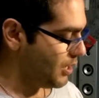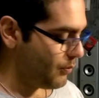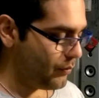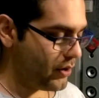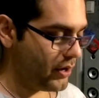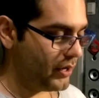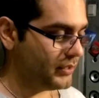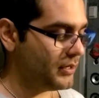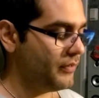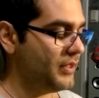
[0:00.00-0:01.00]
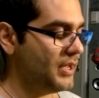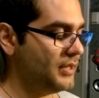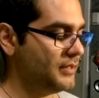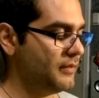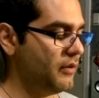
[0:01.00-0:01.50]
but on
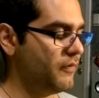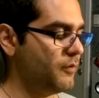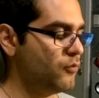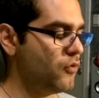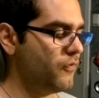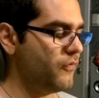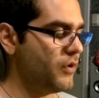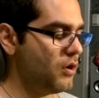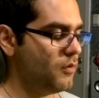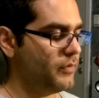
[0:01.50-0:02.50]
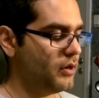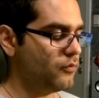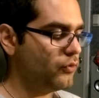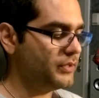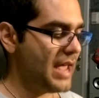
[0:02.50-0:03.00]
this they're more firm, they're
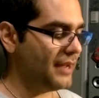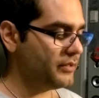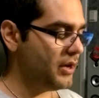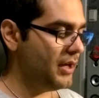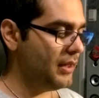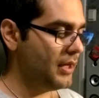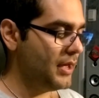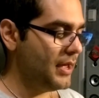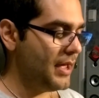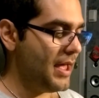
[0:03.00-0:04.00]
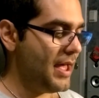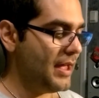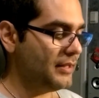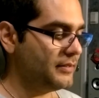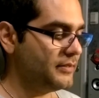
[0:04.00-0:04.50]
more tactile,
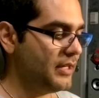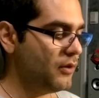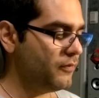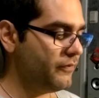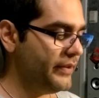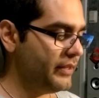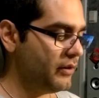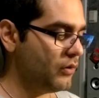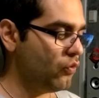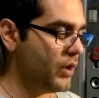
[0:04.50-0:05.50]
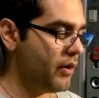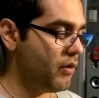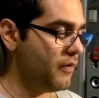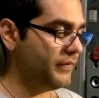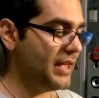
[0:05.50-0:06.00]
and they don't feel they're gonna wear
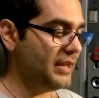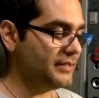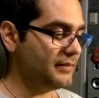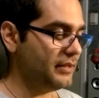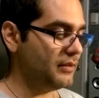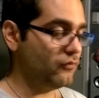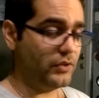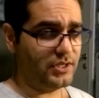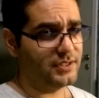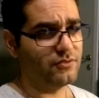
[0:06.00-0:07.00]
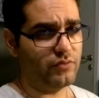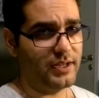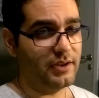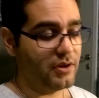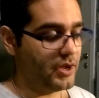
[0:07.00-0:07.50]
off that easily, which is
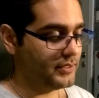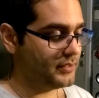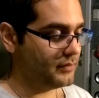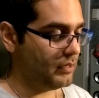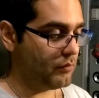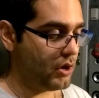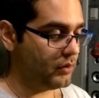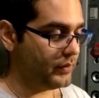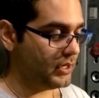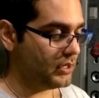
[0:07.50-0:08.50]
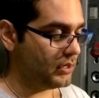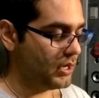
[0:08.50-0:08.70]
really nice in my opinion.